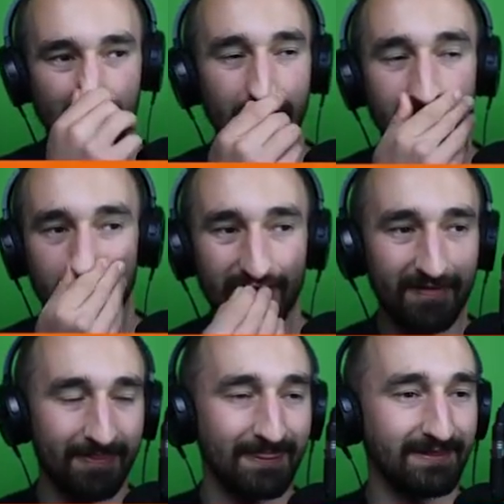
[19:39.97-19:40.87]
Let me
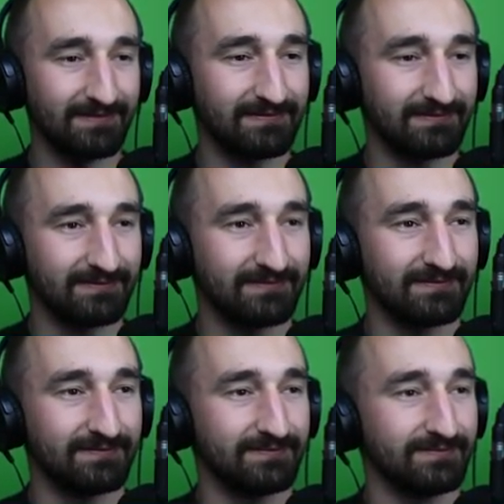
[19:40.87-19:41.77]
know. A bunch of
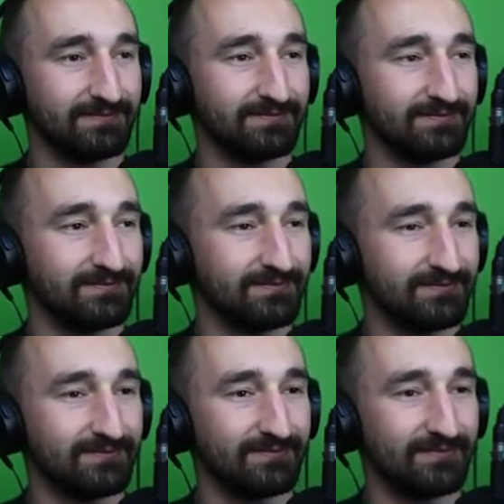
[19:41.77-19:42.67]
blue buildings?